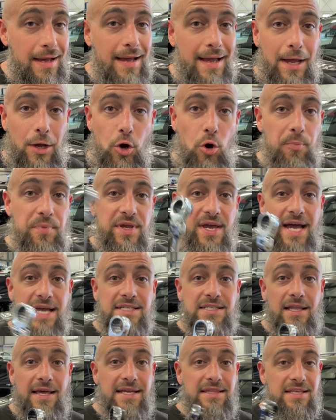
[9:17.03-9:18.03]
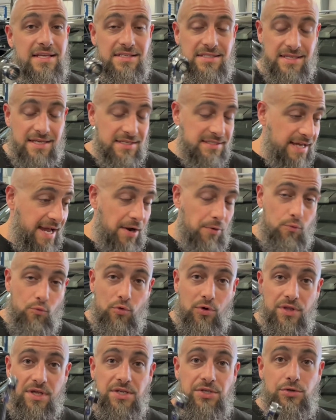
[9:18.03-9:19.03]
I hope you guys like these things. I
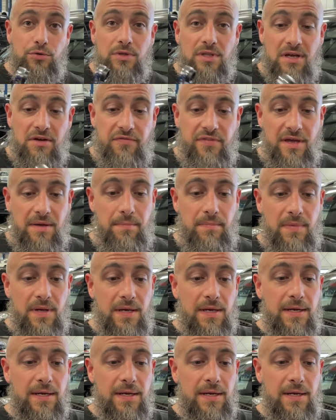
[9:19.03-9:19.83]
really do love them.